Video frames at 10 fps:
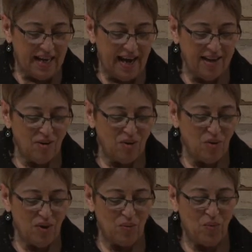I don't
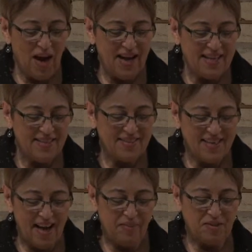know why he
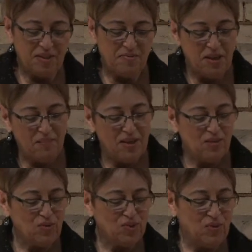stopped. Maybe
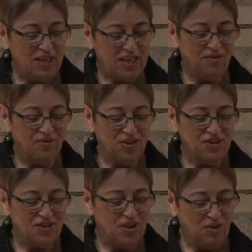it was when he
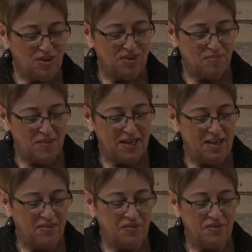first noticed
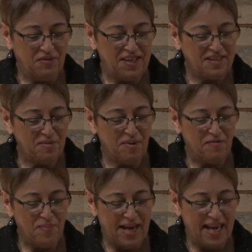me, the face above
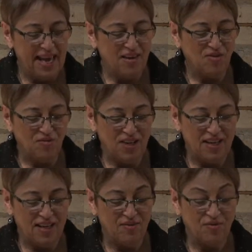my hand,
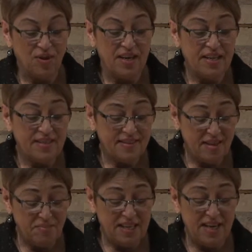feeding. For
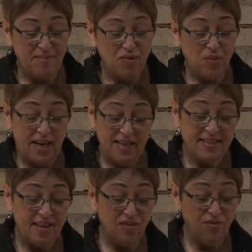sometimes when I'd
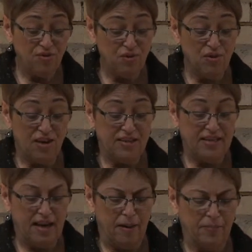set the food on
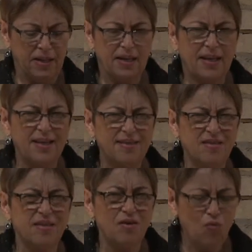top, he'd
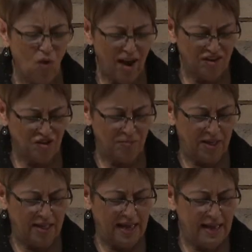still watch
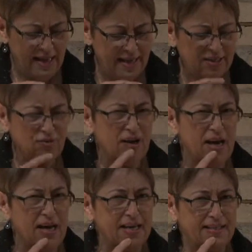me, eye to
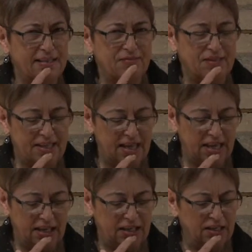eye, as if
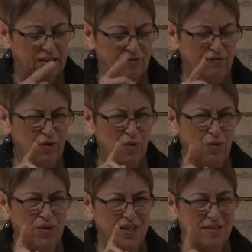saying,
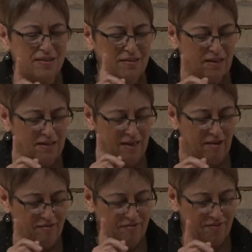food isn't
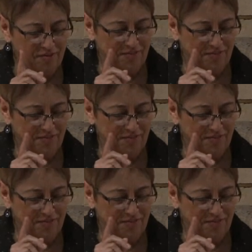enough.